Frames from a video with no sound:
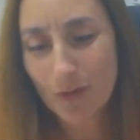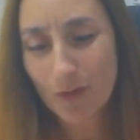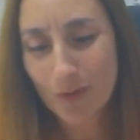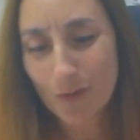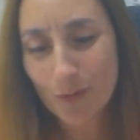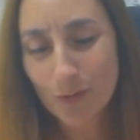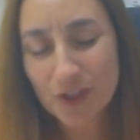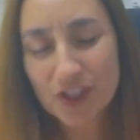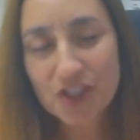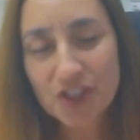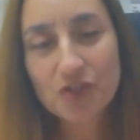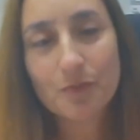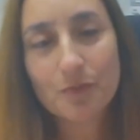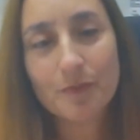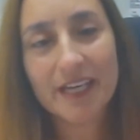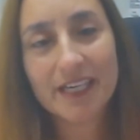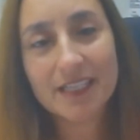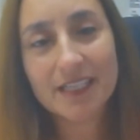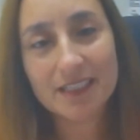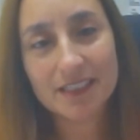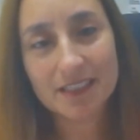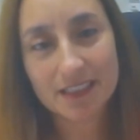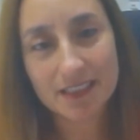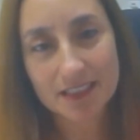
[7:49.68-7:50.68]
which
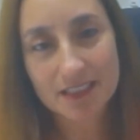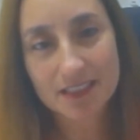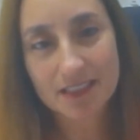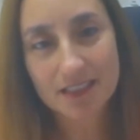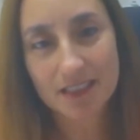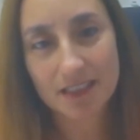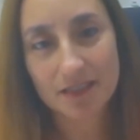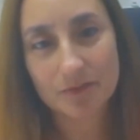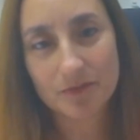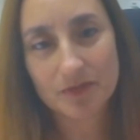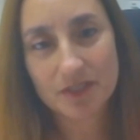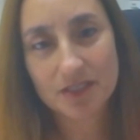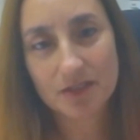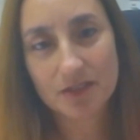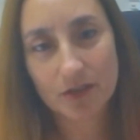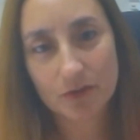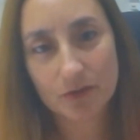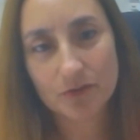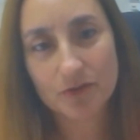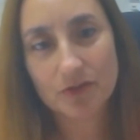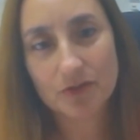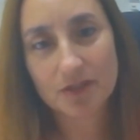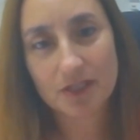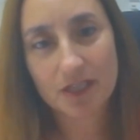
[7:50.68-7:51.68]
mechanisms
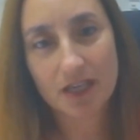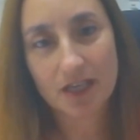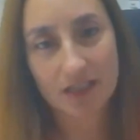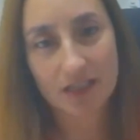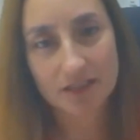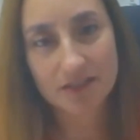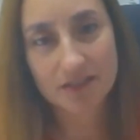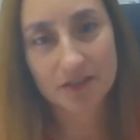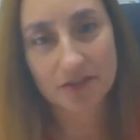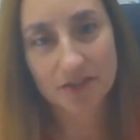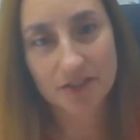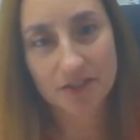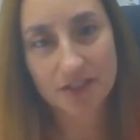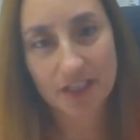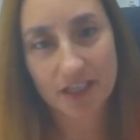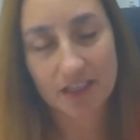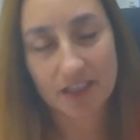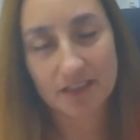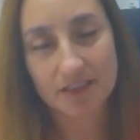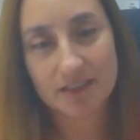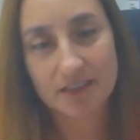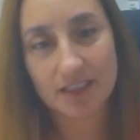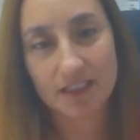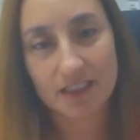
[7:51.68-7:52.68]
those cancer
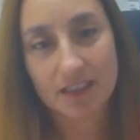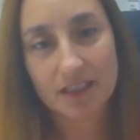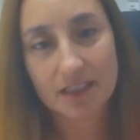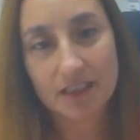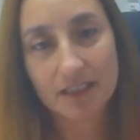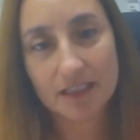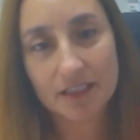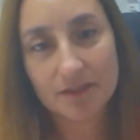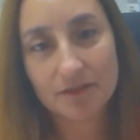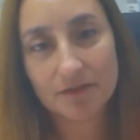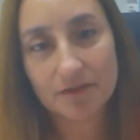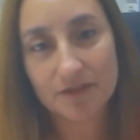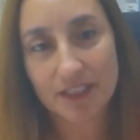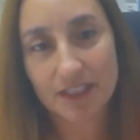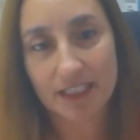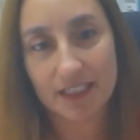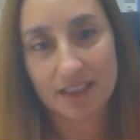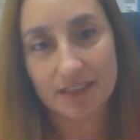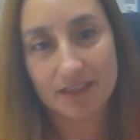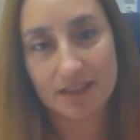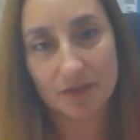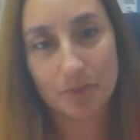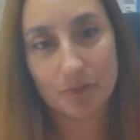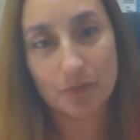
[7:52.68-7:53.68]
cells that leave
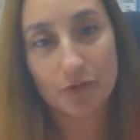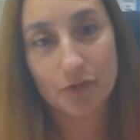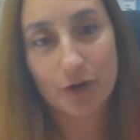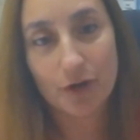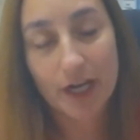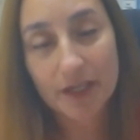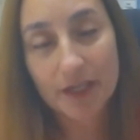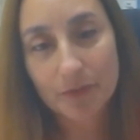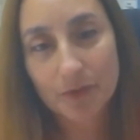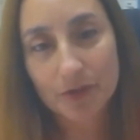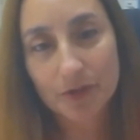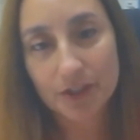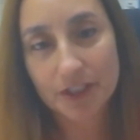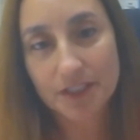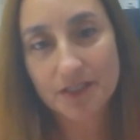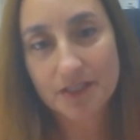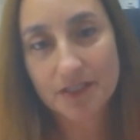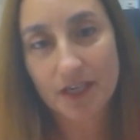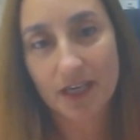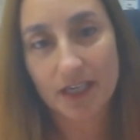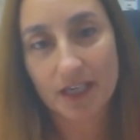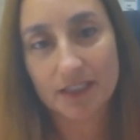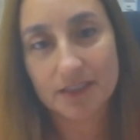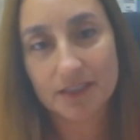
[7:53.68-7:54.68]
the primary
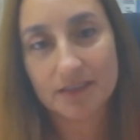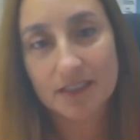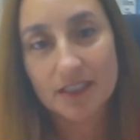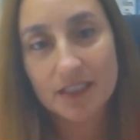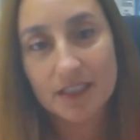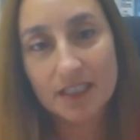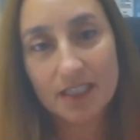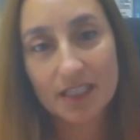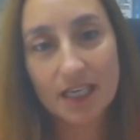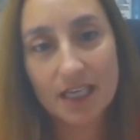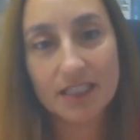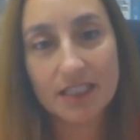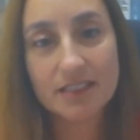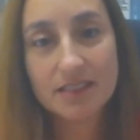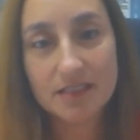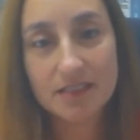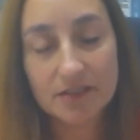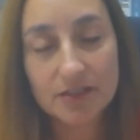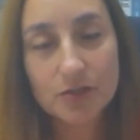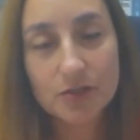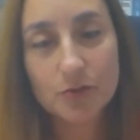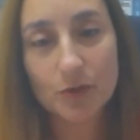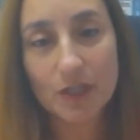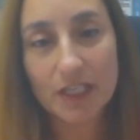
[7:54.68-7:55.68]
site and
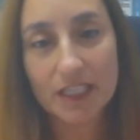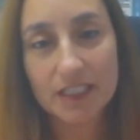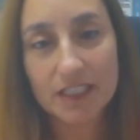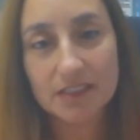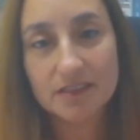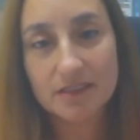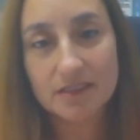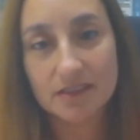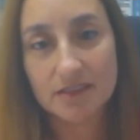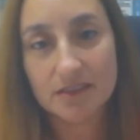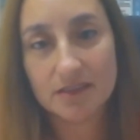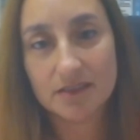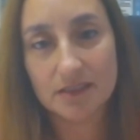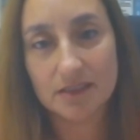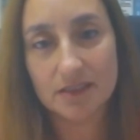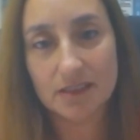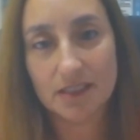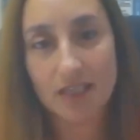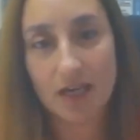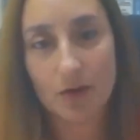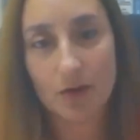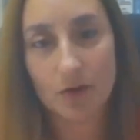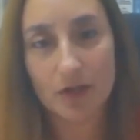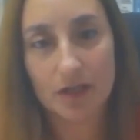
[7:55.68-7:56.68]
circulate
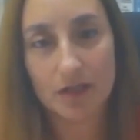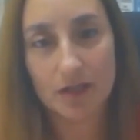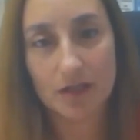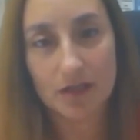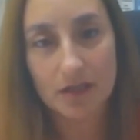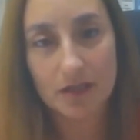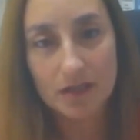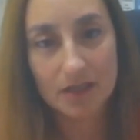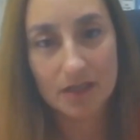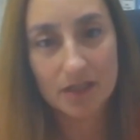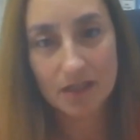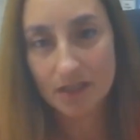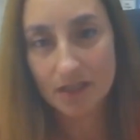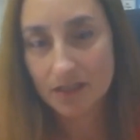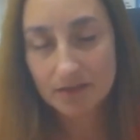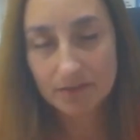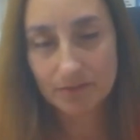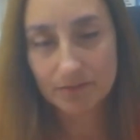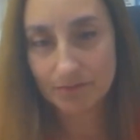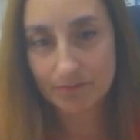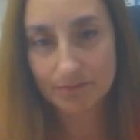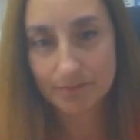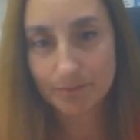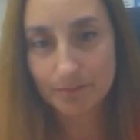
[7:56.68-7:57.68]
in our
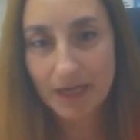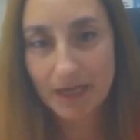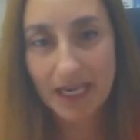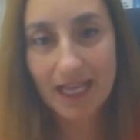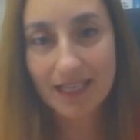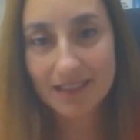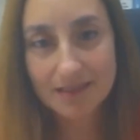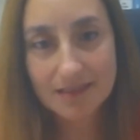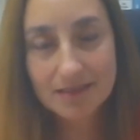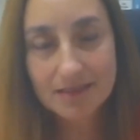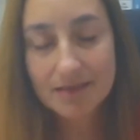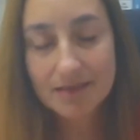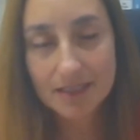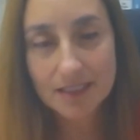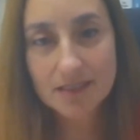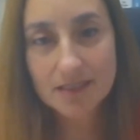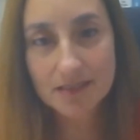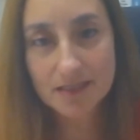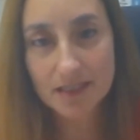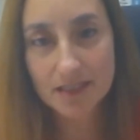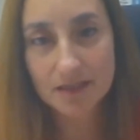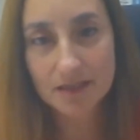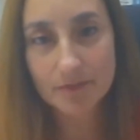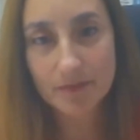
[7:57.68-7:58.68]
blood
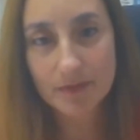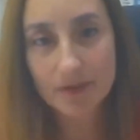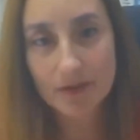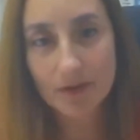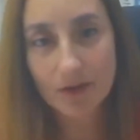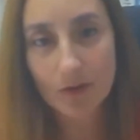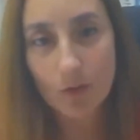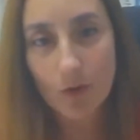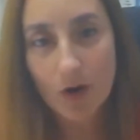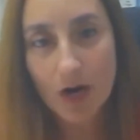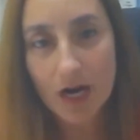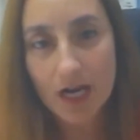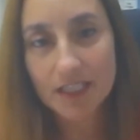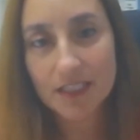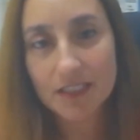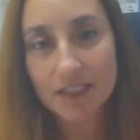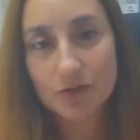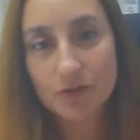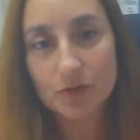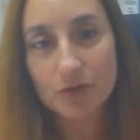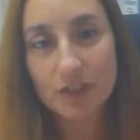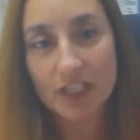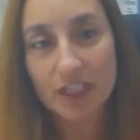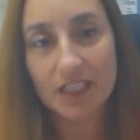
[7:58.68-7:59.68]
system, why
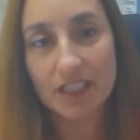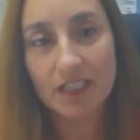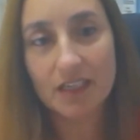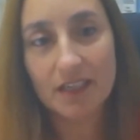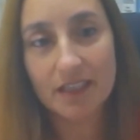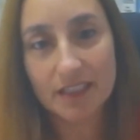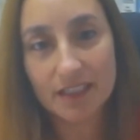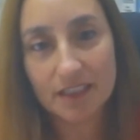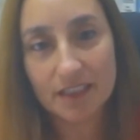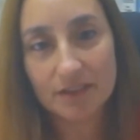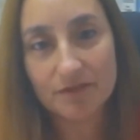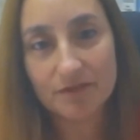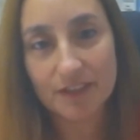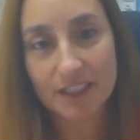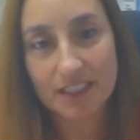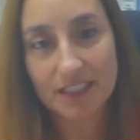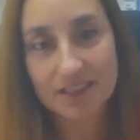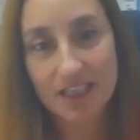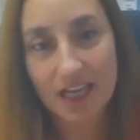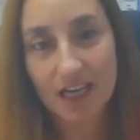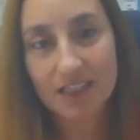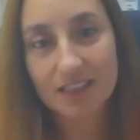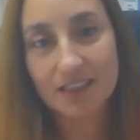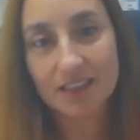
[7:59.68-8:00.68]
do they live
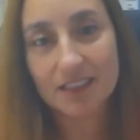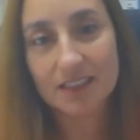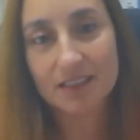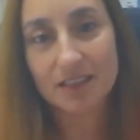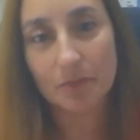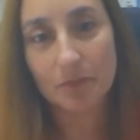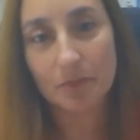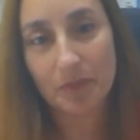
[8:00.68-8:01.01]
exactly at the